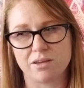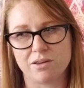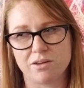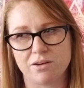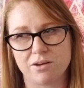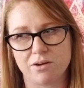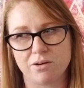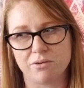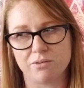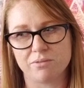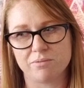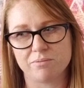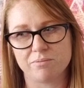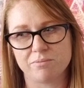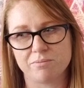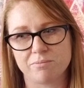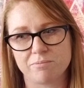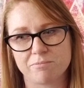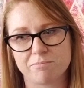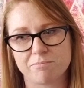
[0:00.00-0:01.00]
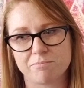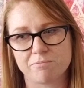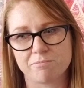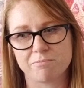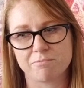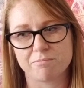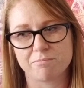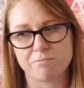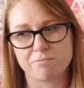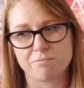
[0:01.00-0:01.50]
You know,
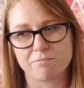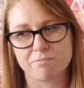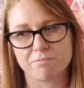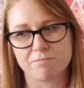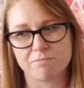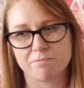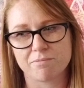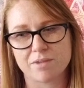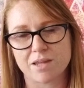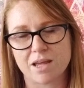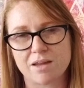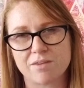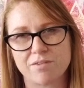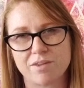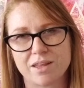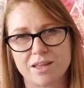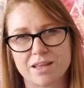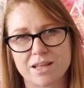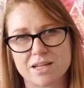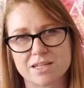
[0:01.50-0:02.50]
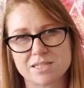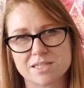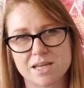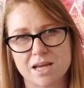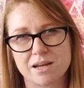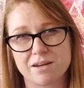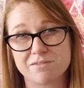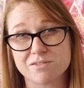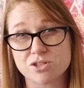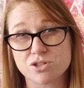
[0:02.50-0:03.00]
I feel like that's
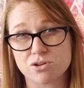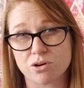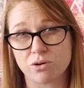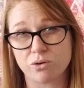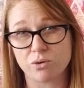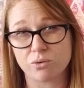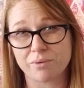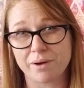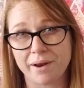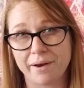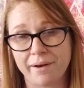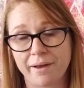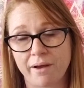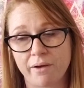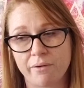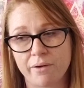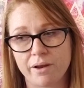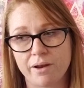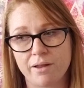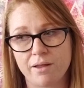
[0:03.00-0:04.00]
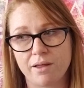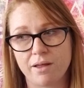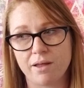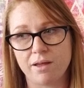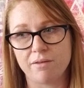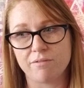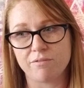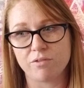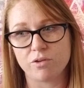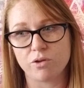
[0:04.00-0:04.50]
kind of a struggle right now, and
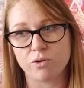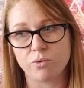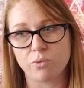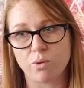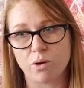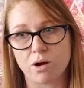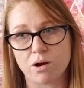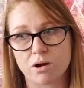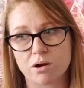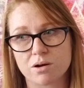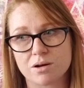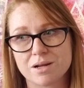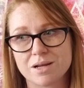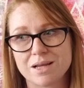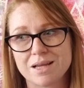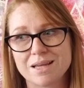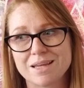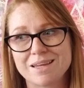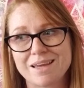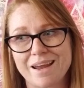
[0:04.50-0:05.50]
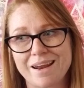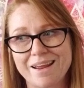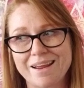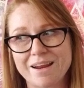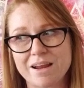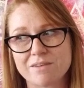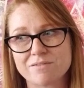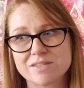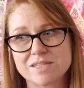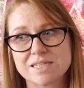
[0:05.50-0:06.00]
if you are getting
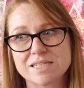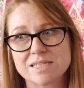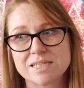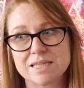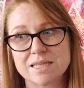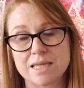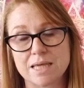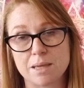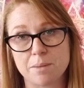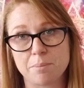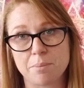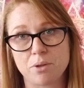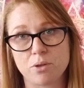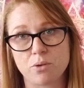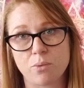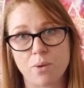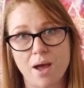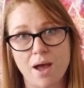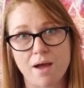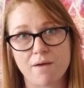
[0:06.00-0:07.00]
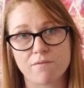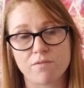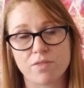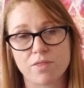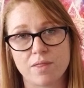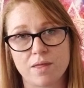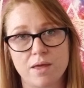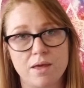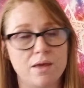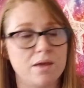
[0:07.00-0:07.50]
enough sleep, you have
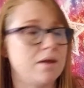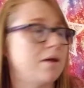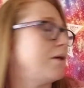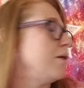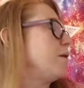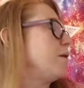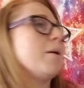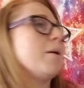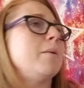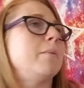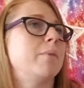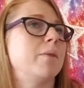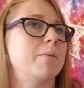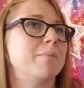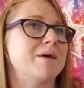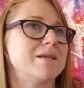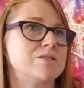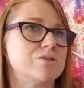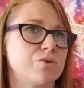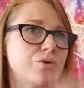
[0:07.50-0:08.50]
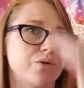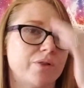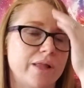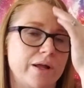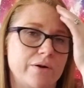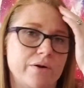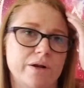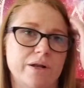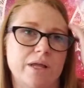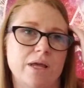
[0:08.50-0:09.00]
the mental
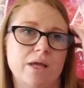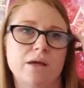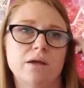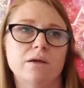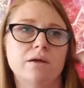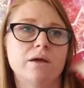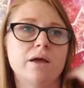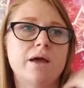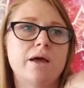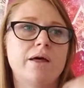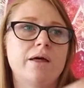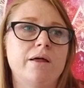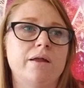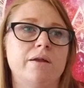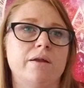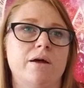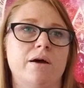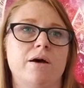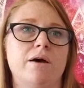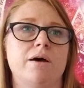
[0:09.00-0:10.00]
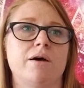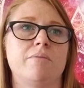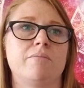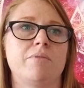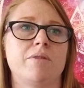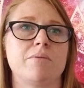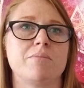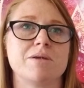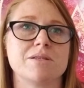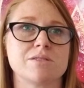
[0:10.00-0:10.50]
clarity and
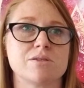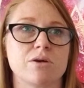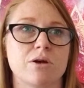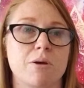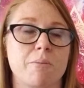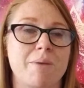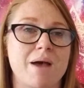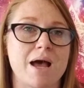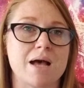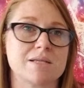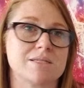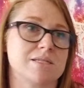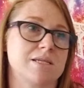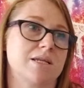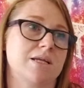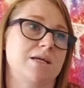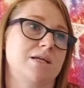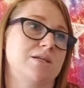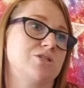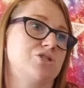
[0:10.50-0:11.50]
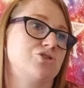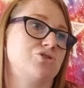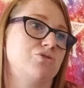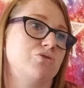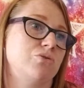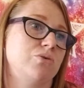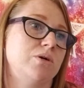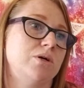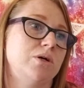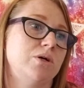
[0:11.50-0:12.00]
the mental capacity
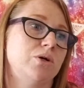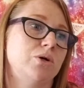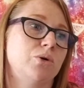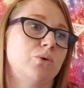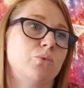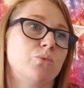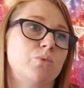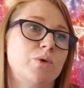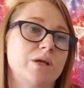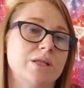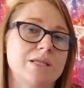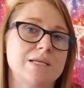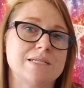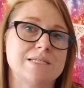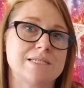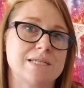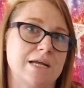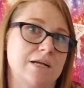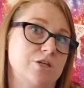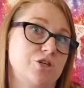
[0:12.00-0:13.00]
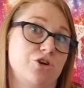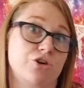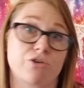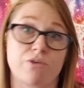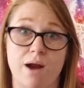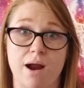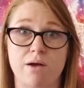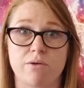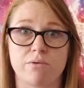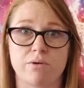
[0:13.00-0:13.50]
to really stand your
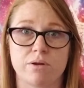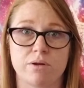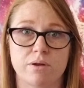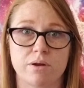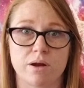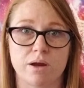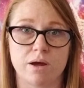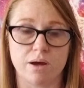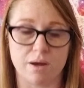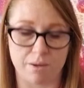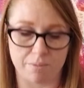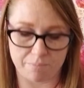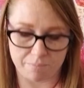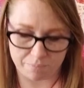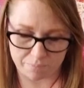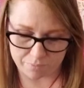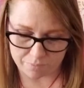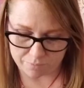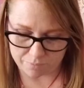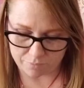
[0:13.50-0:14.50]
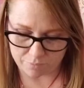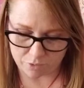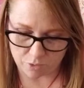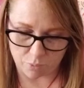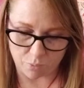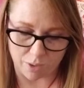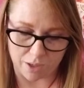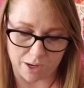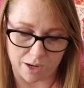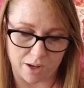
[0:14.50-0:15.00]
ground
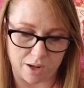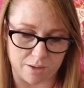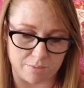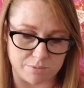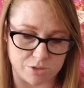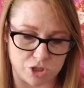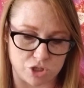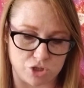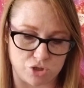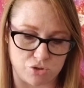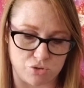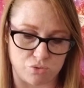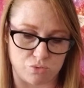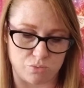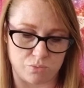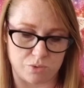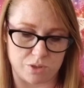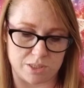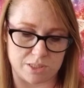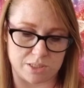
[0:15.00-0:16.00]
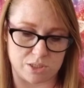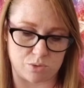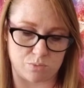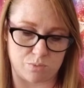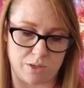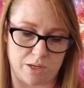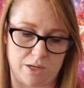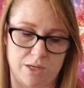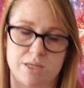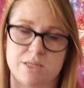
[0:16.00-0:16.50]
when it comes to this
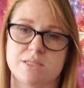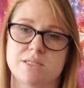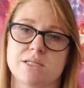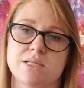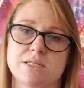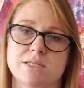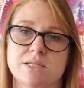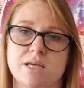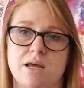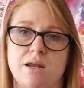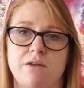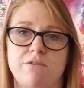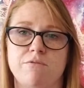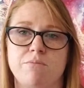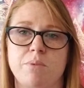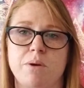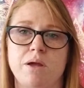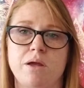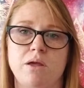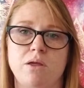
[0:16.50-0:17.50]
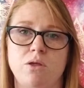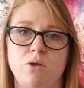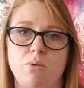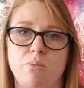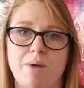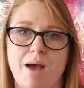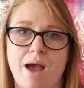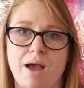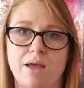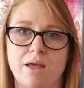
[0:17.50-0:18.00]
weakness that's kind of bringing you
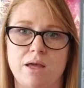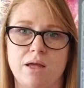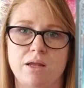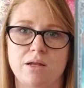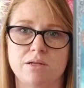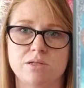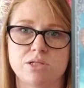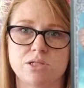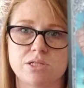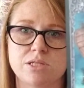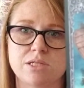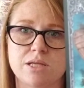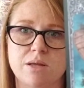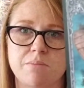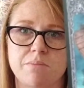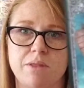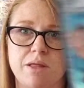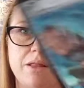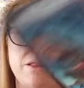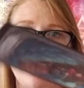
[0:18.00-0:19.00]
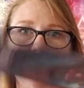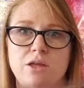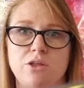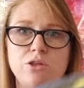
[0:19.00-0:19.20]
back into something that